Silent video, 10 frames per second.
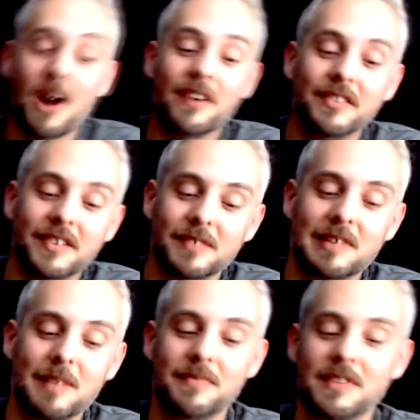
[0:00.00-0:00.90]
Well,
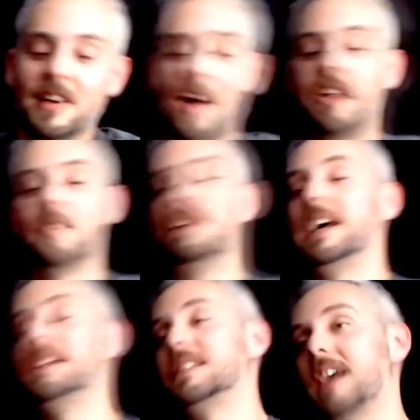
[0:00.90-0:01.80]
kind of
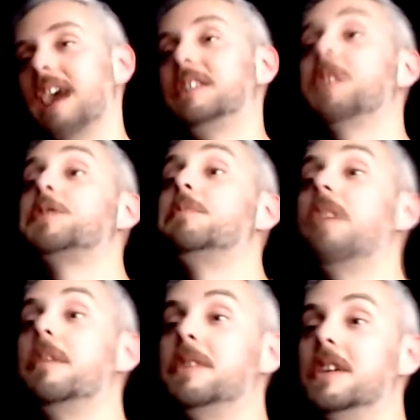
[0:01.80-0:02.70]
related to that, it does
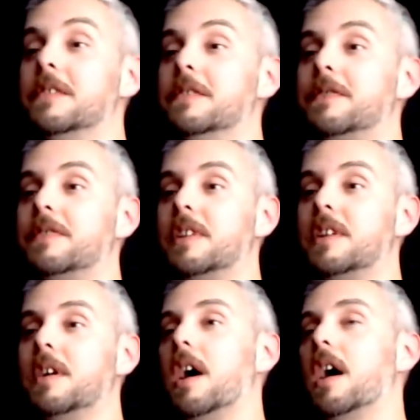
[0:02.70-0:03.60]
remind me of,
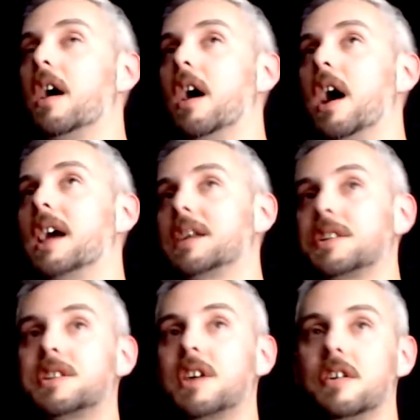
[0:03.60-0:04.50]
I guess,
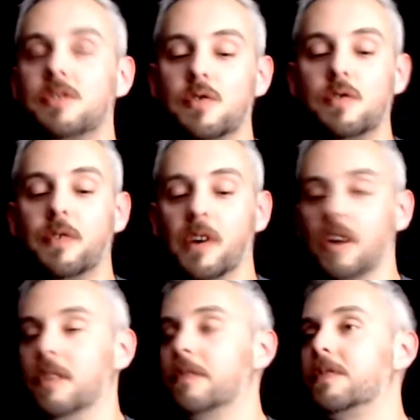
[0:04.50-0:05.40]
a certain oeuvre
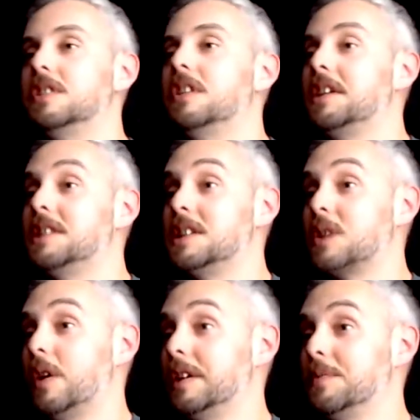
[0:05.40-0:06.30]
of
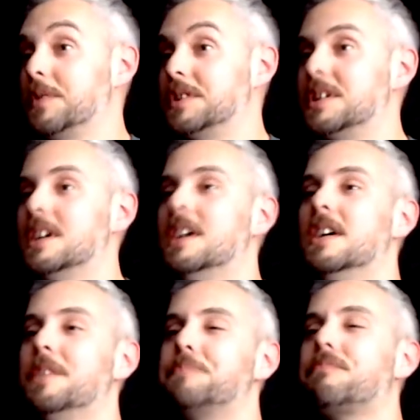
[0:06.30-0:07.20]
90s Hollywood
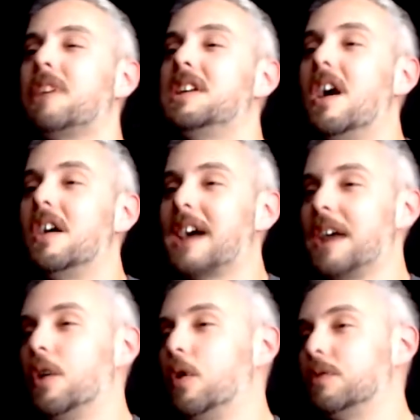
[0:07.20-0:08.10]
young
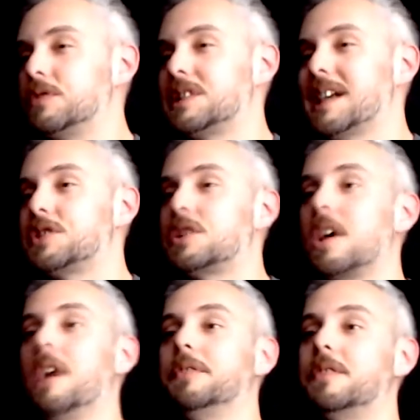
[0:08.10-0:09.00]
adult /
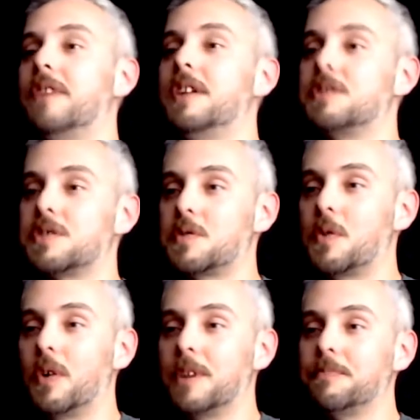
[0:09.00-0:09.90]
child adventure
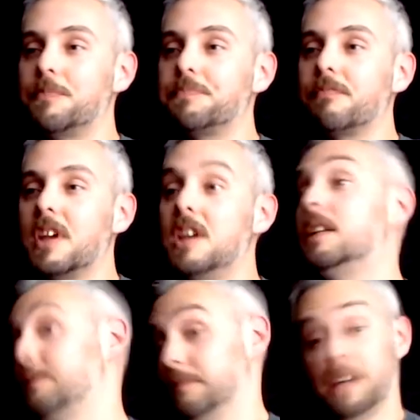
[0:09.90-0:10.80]
story.
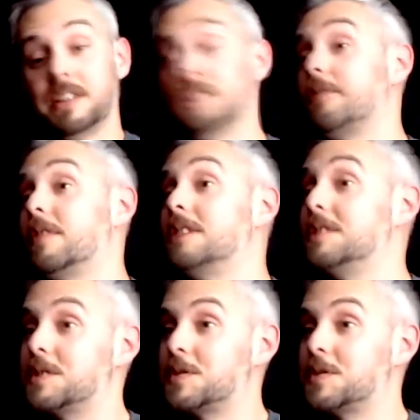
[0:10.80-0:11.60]
Like the Never-Ending